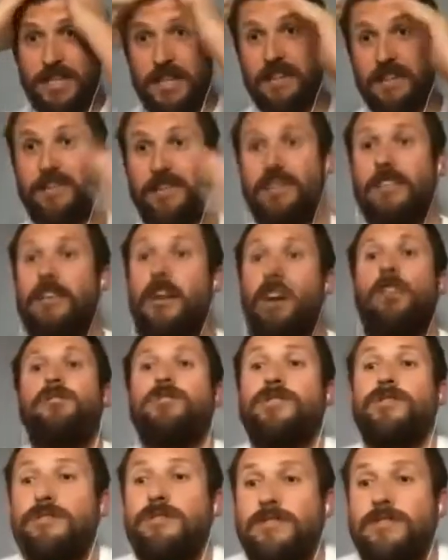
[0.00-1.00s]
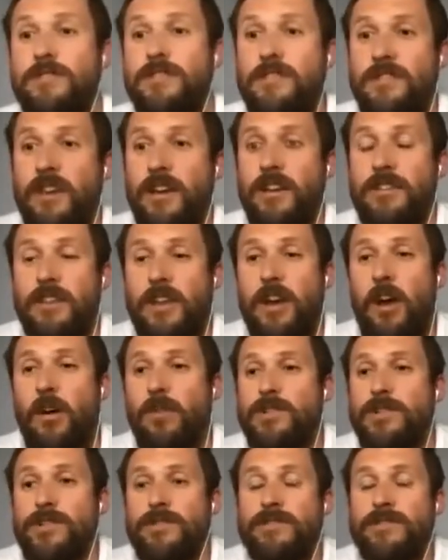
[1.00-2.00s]
So the culture
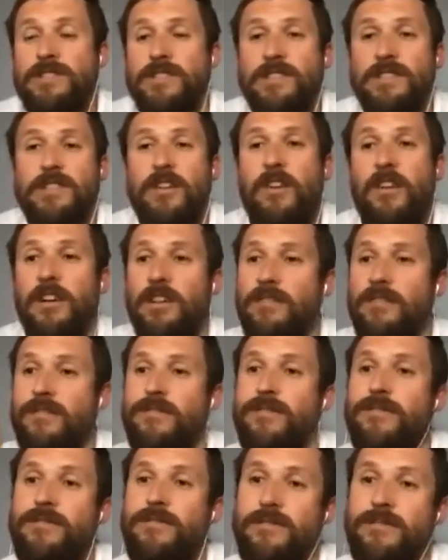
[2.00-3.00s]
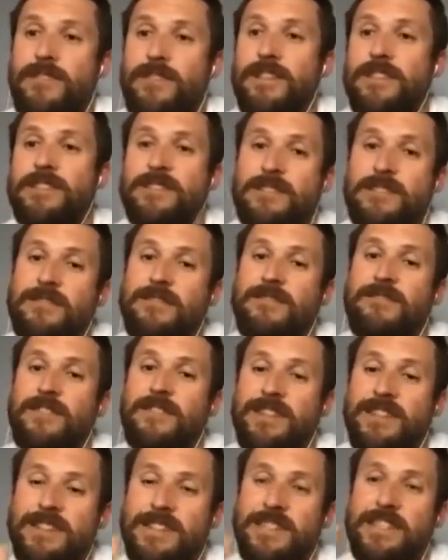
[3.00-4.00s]
is this
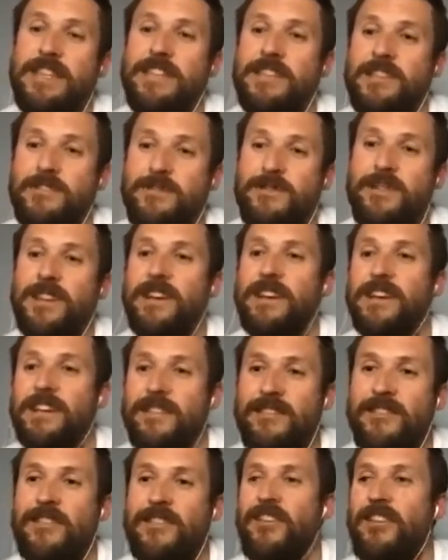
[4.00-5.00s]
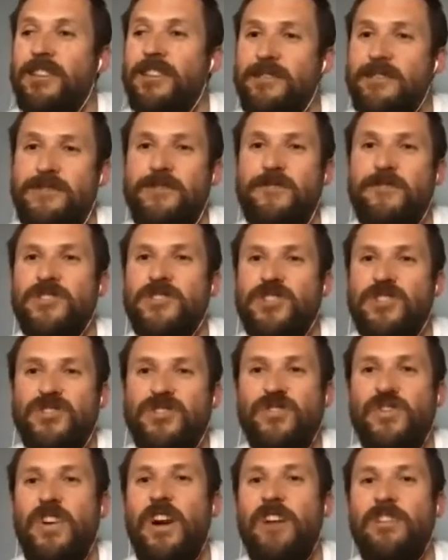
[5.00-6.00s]
continuing kind of
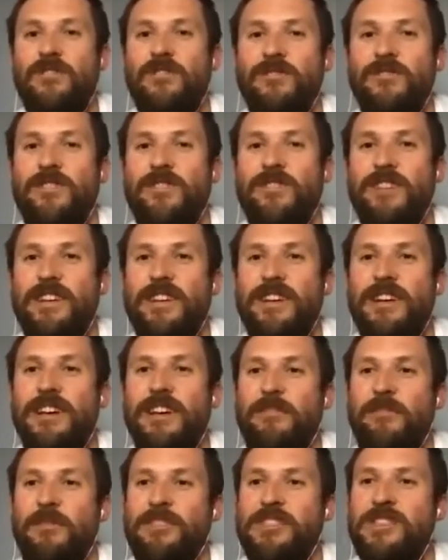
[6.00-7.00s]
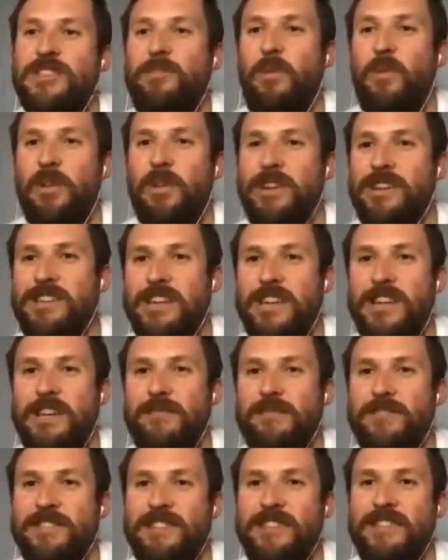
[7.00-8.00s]
struggle that most sporting
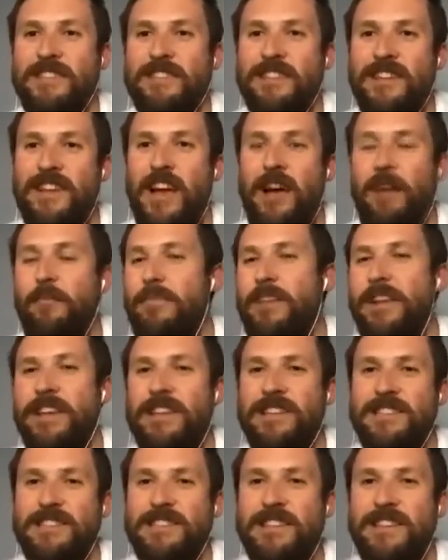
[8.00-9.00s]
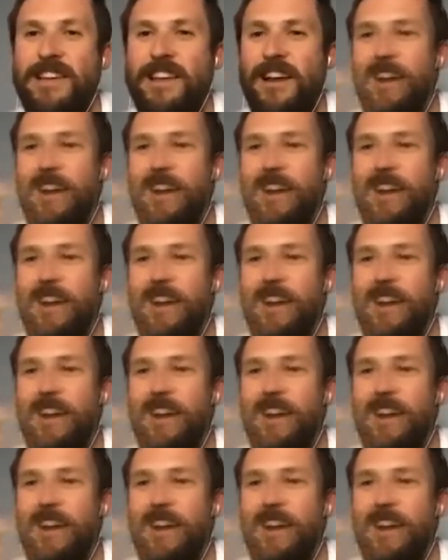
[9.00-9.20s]
teams and companies and